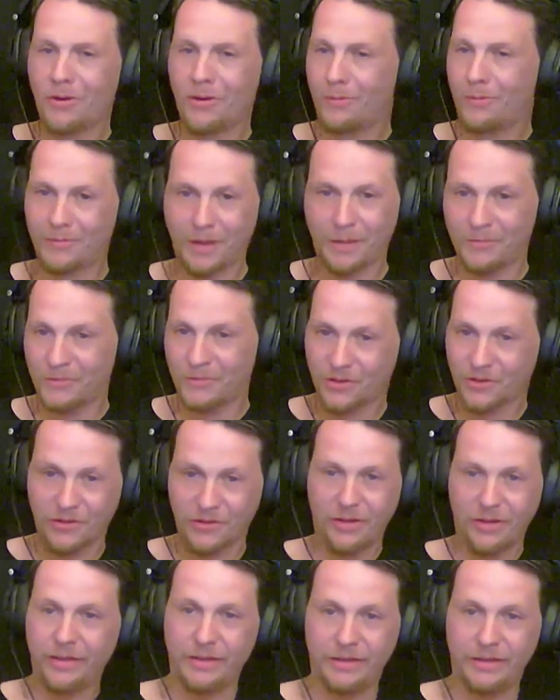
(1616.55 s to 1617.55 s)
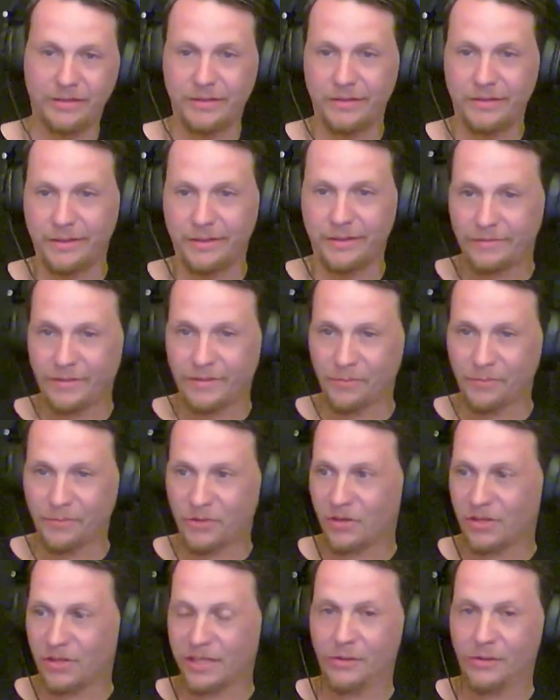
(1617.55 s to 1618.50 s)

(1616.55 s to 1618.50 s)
I'm sure it killed her.